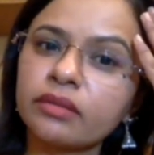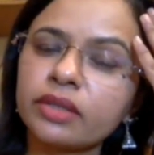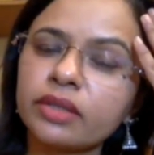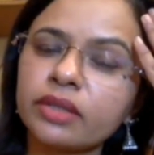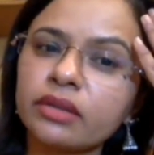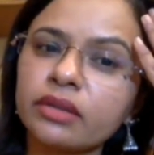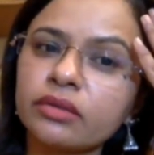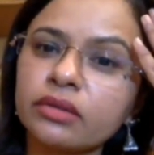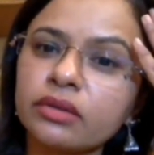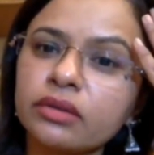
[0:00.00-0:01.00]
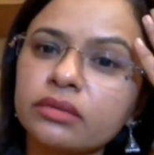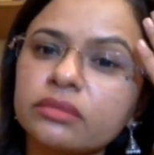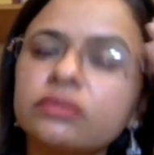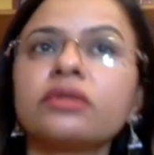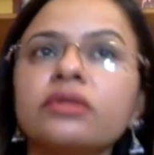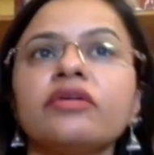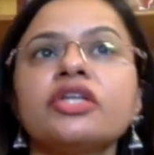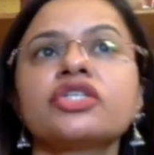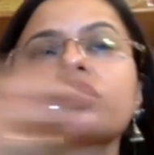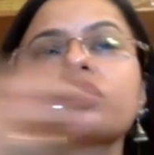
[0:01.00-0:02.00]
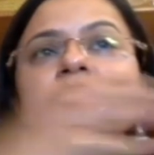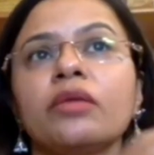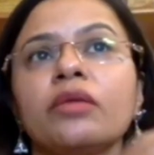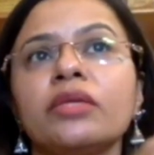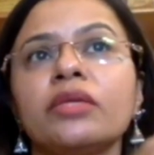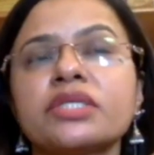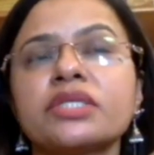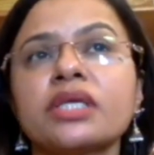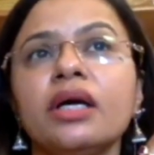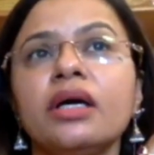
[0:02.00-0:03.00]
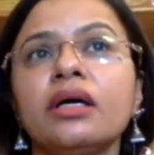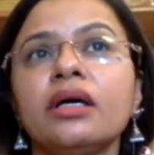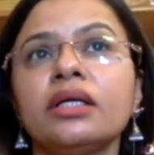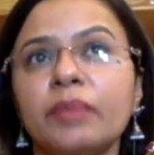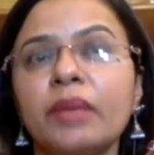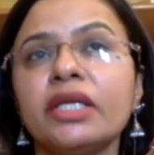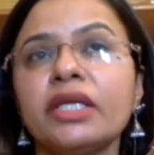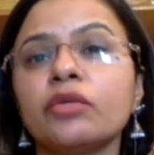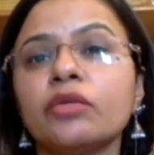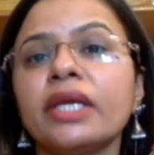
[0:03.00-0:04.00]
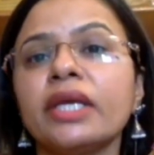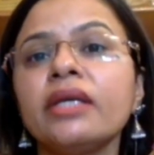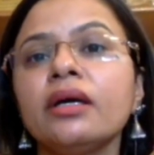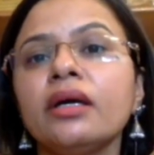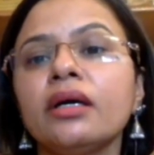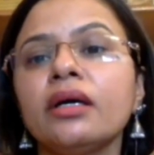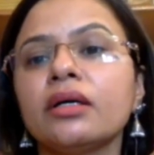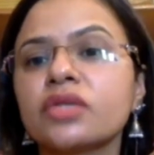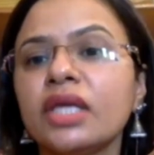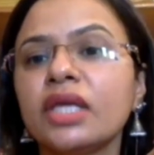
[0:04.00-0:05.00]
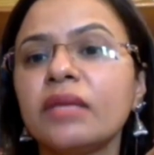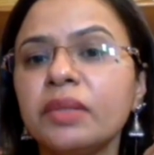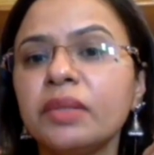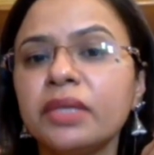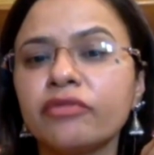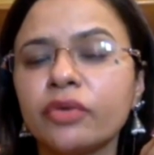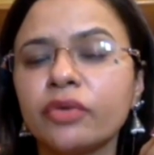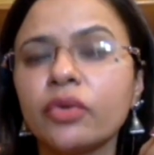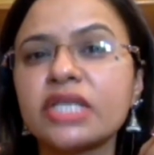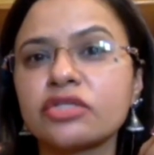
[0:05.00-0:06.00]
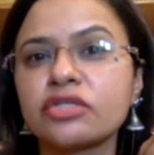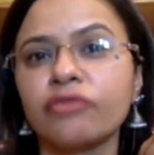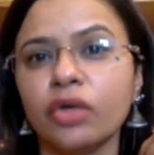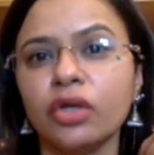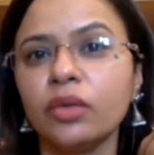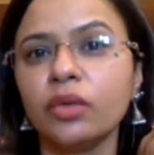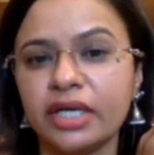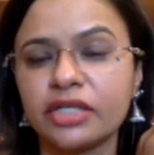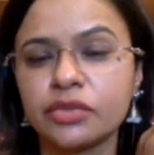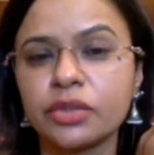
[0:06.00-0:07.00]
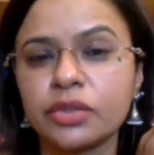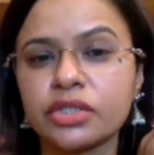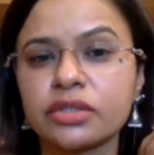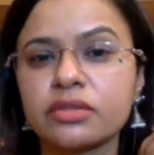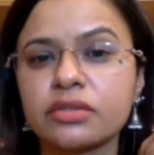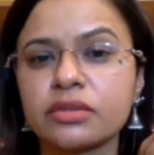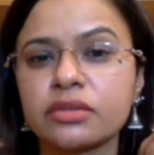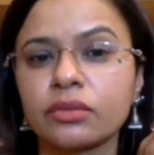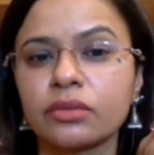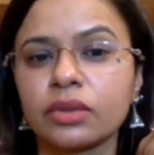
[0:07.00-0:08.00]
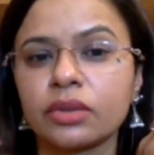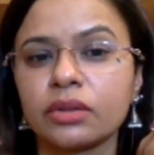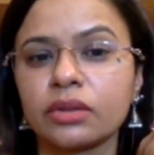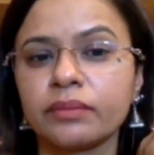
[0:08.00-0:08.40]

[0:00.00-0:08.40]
issues and problems in the public domain. So an MPP, of course, has to follow a graduation. So